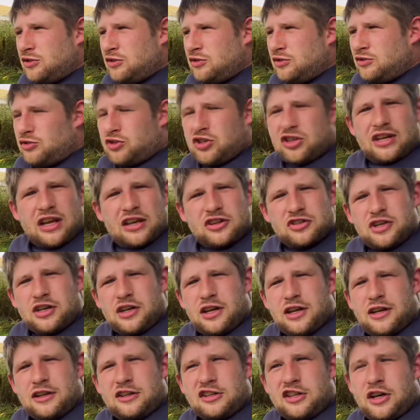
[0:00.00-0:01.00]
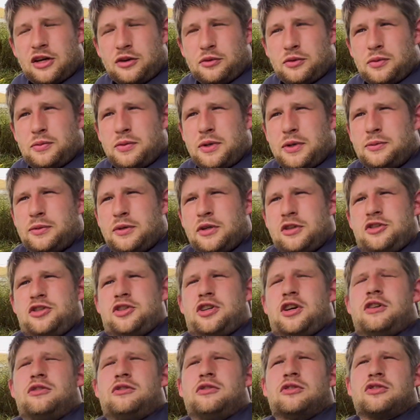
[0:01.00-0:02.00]
she's actually like that with people in
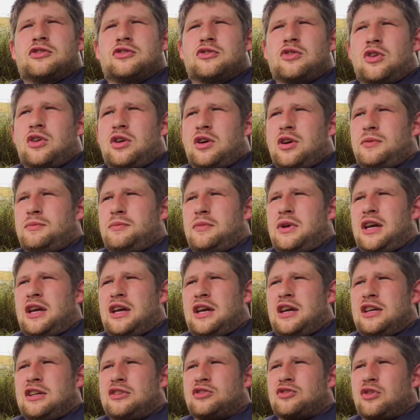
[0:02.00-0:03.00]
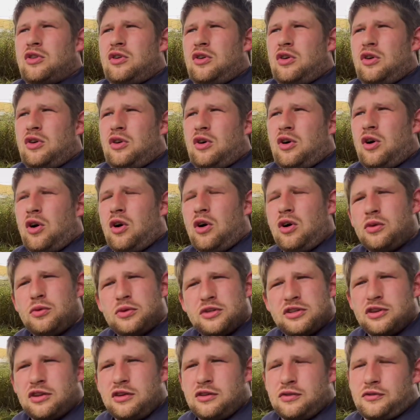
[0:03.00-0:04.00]
general. Storm is
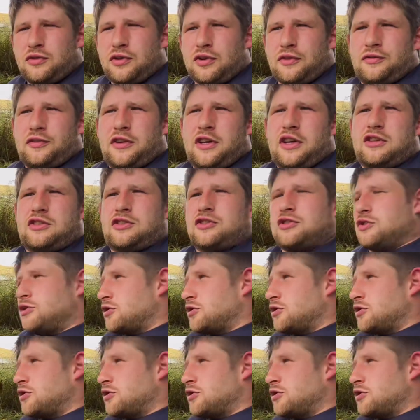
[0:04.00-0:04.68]
always looking for affection.